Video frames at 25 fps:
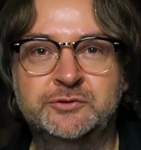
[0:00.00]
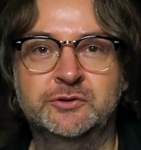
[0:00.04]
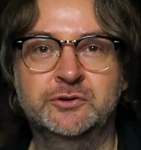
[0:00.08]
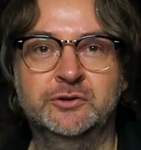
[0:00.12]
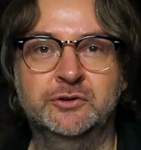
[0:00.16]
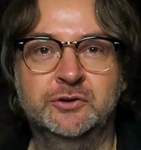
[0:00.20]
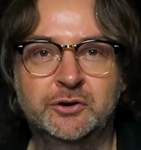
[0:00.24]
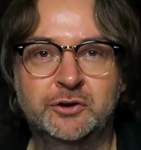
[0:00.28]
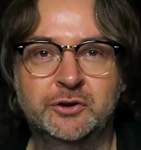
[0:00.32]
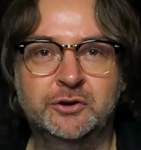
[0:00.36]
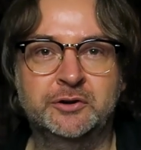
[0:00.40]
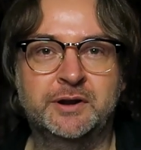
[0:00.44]
to
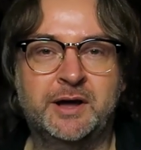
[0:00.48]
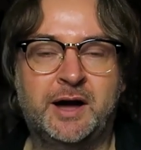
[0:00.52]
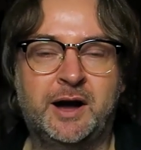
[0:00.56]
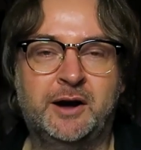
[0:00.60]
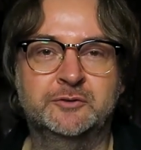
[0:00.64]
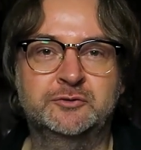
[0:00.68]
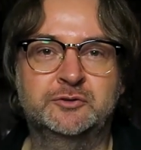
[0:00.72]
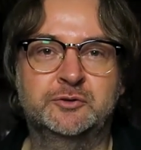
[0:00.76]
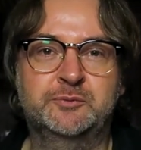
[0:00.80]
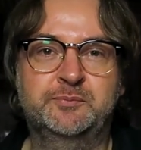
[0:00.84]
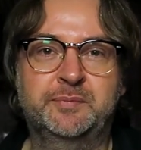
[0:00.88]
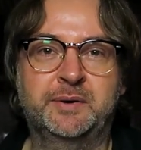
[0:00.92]
learn
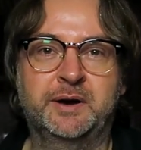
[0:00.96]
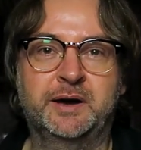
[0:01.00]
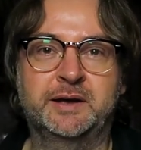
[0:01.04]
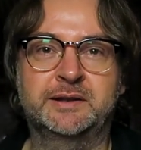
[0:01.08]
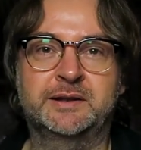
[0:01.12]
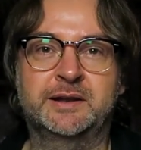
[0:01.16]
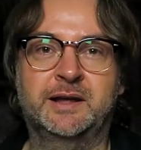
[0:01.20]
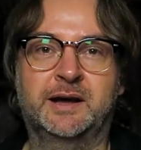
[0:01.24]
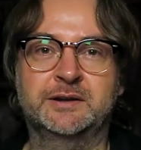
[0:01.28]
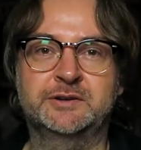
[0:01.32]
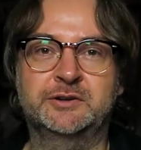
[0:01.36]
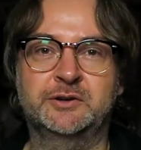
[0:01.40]
how to
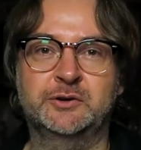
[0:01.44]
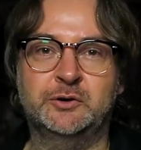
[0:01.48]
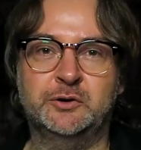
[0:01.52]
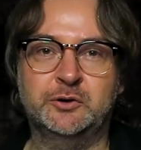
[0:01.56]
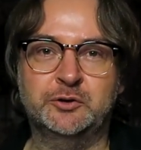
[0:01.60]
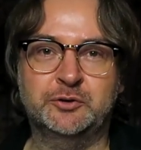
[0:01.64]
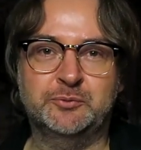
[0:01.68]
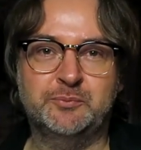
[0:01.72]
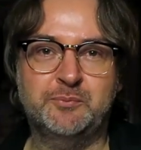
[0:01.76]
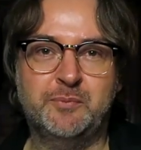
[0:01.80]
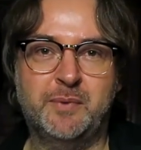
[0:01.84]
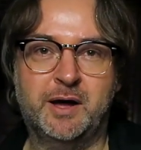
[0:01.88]
paint like the
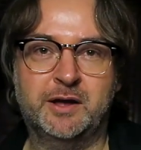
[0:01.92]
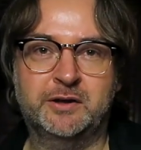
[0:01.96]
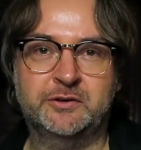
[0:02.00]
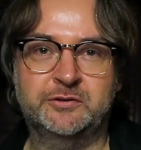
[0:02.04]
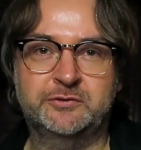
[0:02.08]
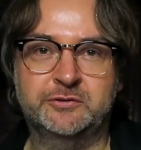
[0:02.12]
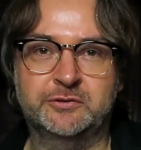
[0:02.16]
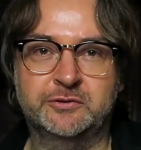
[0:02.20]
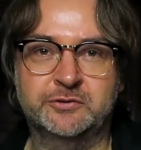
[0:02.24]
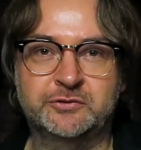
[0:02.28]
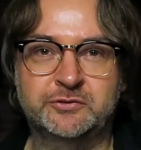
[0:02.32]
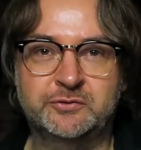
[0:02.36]
old
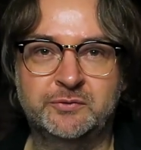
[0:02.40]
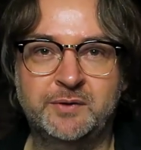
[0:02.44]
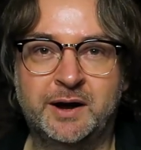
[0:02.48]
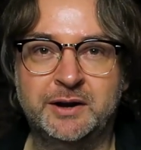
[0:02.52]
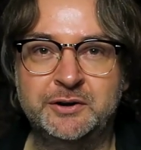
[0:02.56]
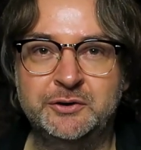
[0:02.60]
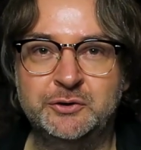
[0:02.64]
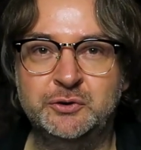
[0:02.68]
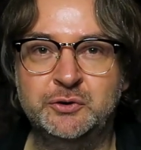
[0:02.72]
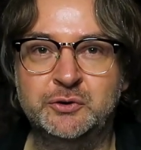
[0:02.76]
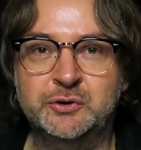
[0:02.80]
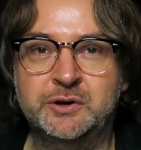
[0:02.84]
masters, where
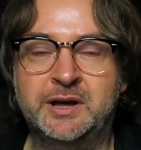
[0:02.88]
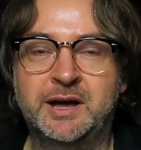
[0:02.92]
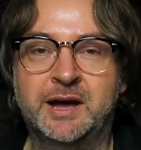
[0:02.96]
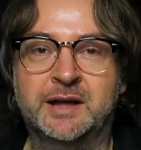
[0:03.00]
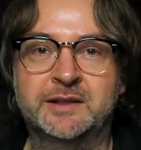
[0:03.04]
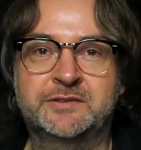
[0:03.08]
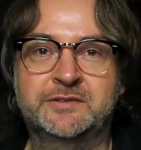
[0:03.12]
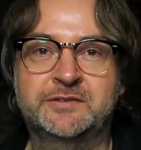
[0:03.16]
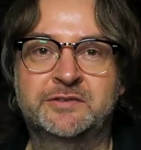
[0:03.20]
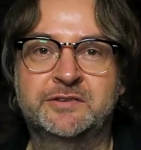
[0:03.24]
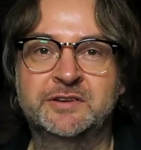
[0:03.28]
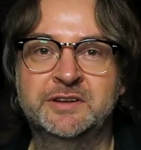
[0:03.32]
do you
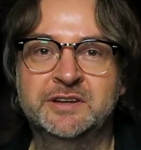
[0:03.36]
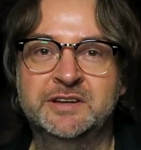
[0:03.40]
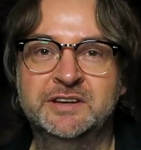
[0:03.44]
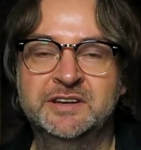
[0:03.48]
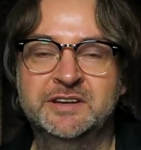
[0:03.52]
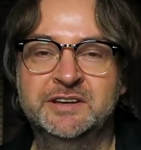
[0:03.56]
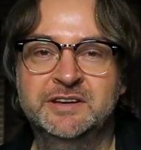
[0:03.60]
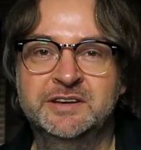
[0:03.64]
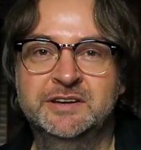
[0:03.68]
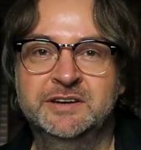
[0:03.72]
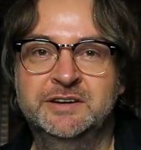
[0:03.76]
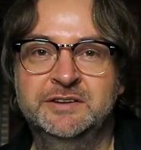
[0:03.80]
get
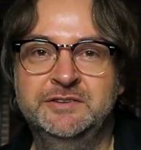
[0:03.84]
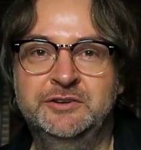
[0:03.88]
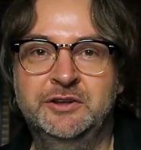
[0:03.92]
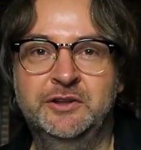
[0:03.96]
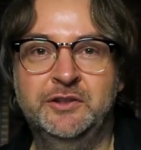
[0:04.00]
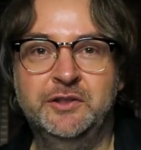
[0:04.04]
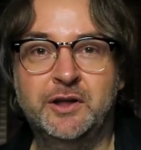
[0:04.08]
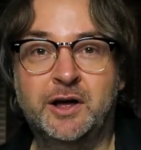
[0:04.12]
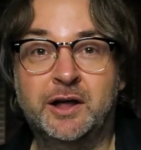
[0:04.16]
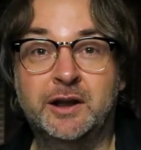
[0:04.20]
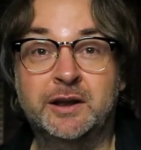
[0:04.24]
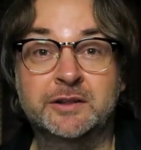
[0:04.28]
the
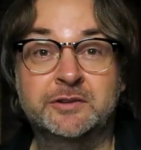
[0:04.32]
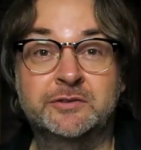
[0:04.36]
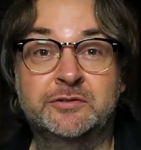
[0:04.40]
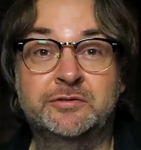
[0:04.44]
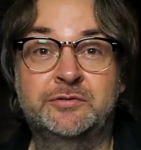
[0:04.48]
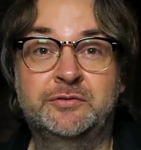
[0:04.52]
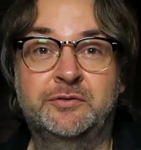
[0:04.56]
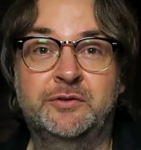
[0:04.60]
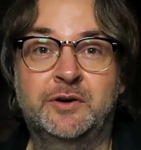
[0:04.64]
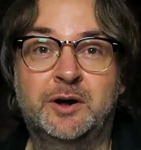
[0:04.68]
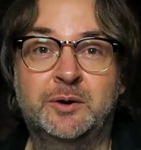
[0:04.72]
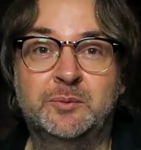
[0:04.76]
knowledge
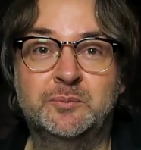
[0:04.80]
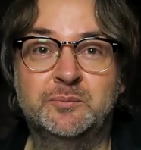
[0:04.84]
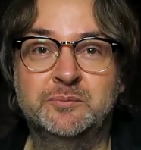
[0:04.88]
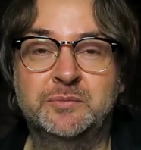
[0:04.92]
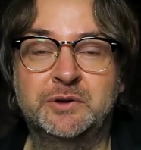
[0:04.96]
from?